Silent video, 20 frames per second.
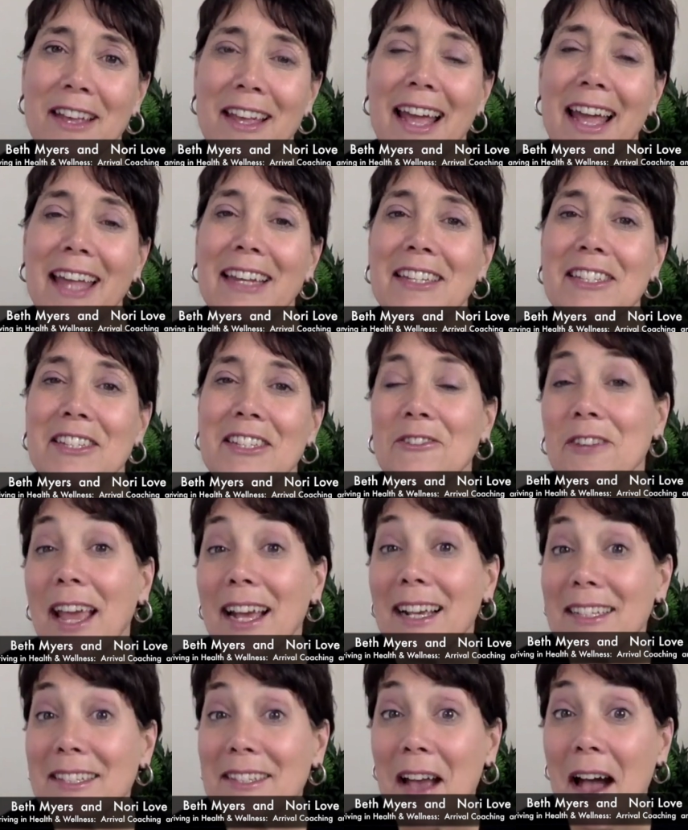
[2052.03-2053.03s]
And until
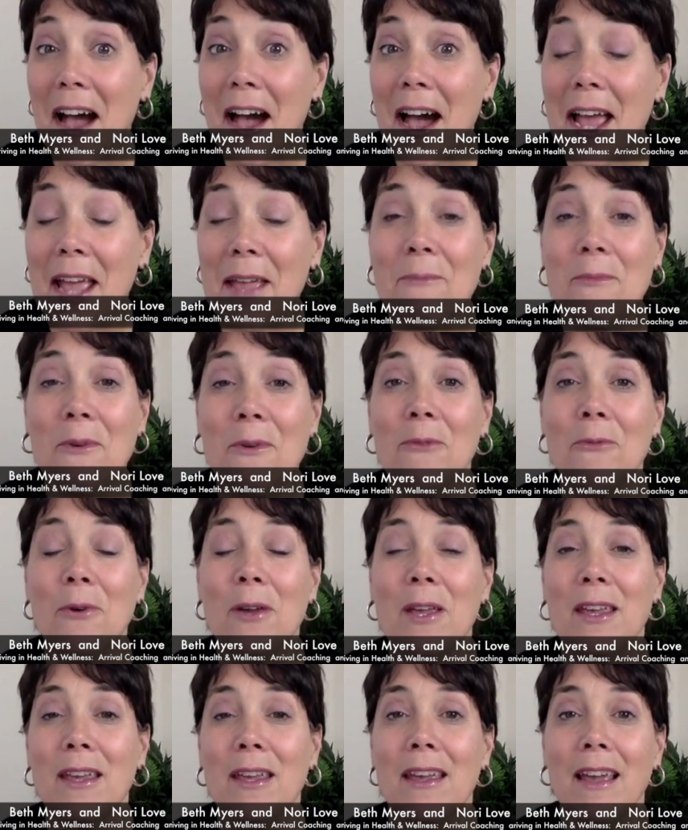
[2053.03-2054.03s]
next time, when
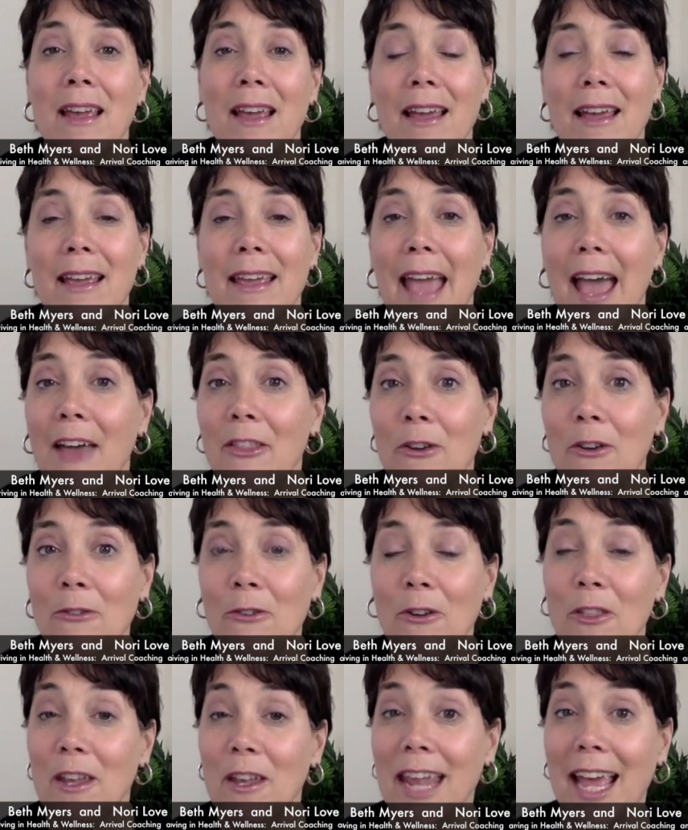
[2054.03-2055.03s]
we gather for
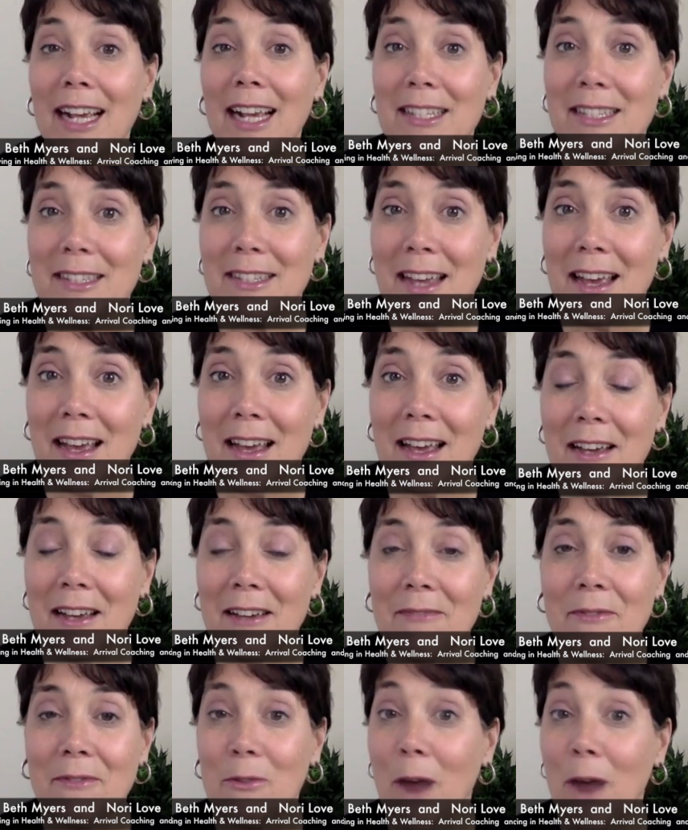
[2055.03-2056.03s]
the next
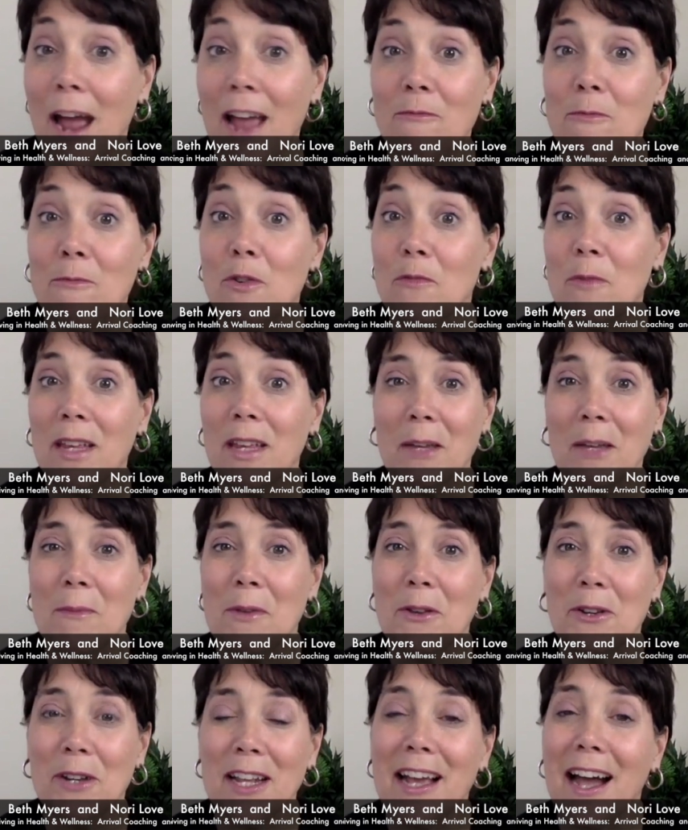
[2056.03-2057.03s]
Thrive Movement
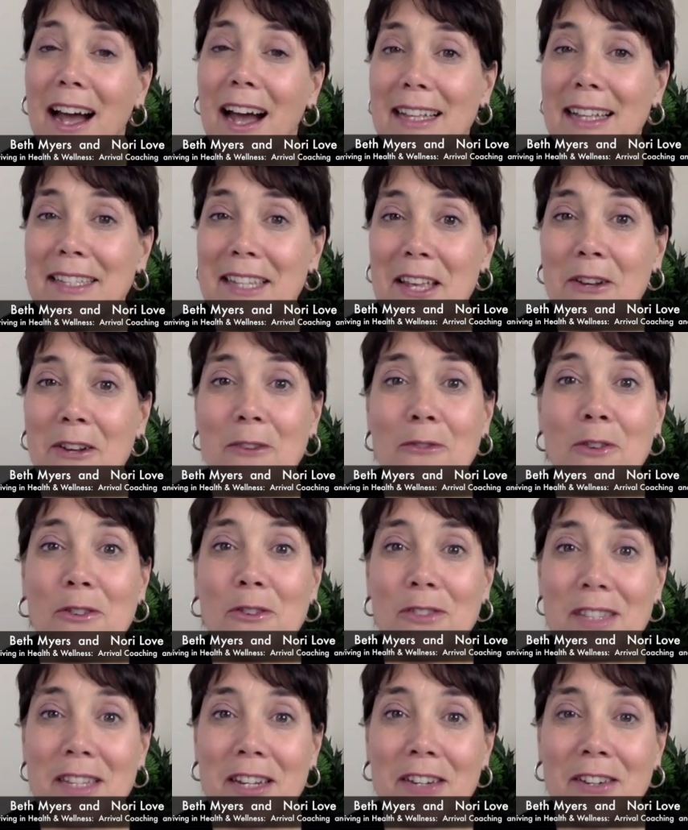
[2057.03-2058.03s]
Community Guides interview
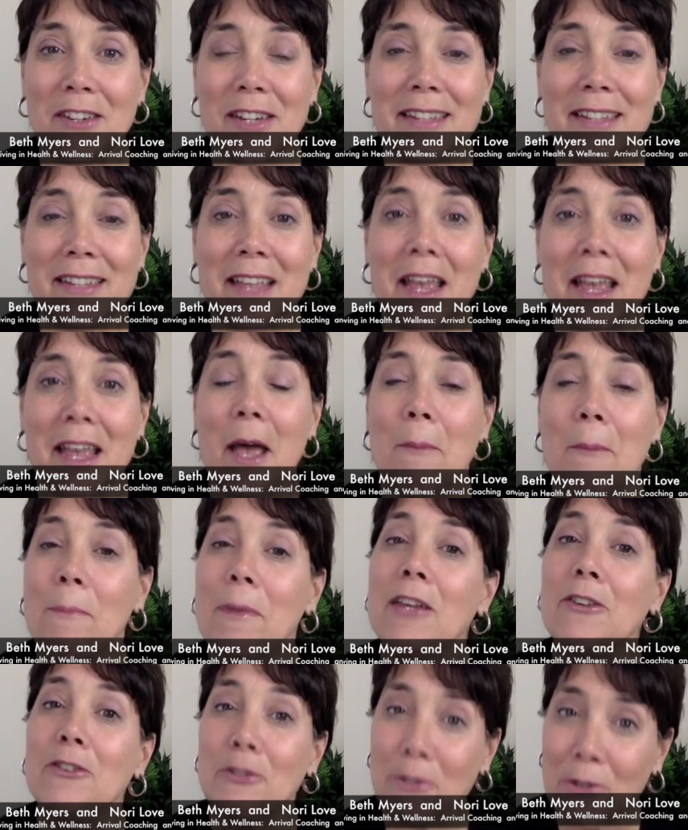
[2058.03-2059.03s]
series,
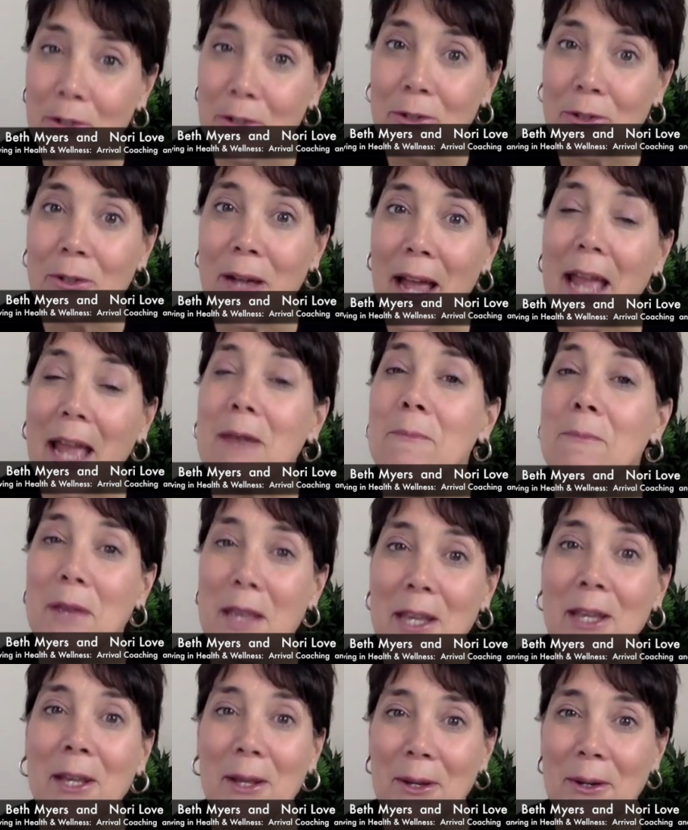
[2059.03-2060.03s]
be true and be
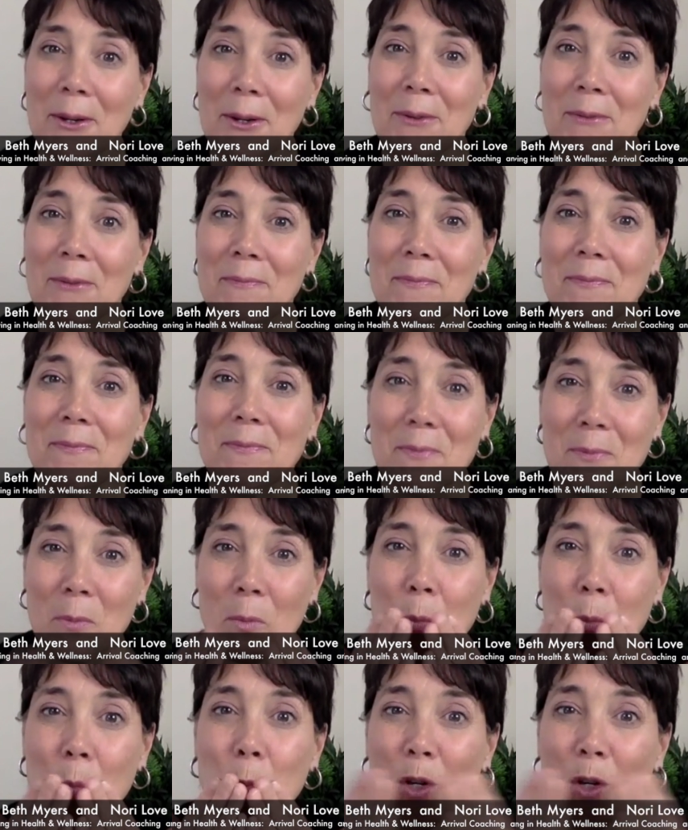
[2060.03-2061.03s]
you.
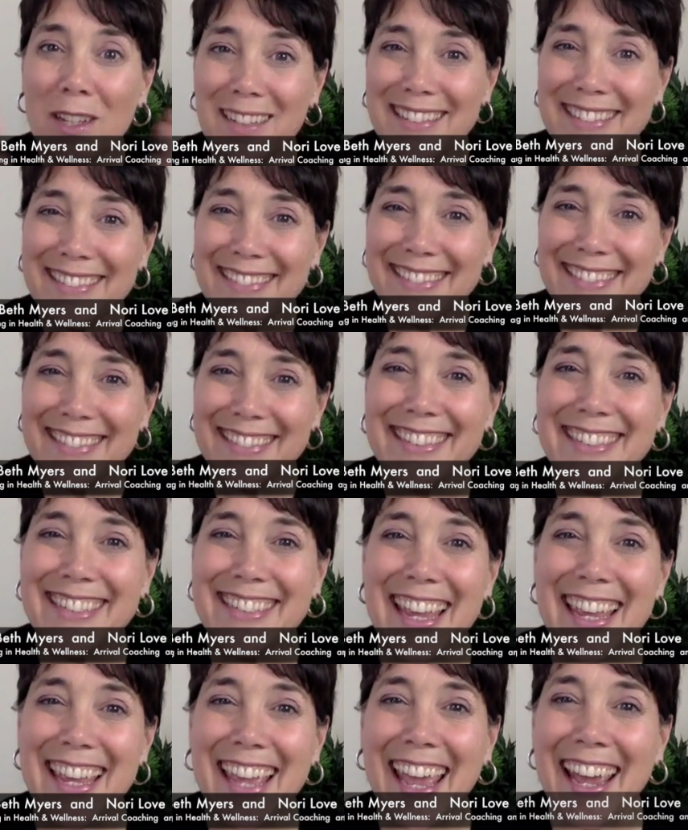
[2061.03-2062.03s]

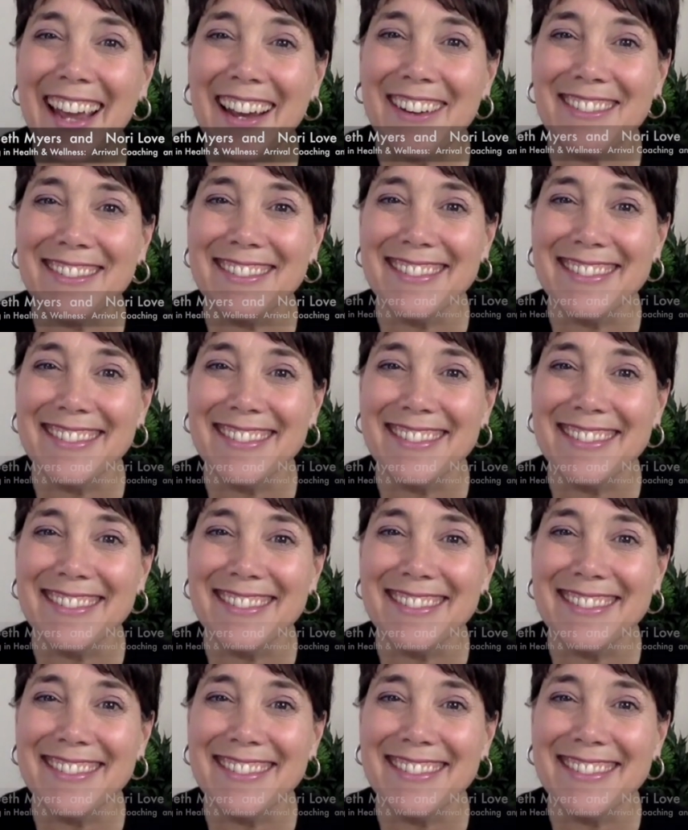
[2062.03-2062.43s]
Take care.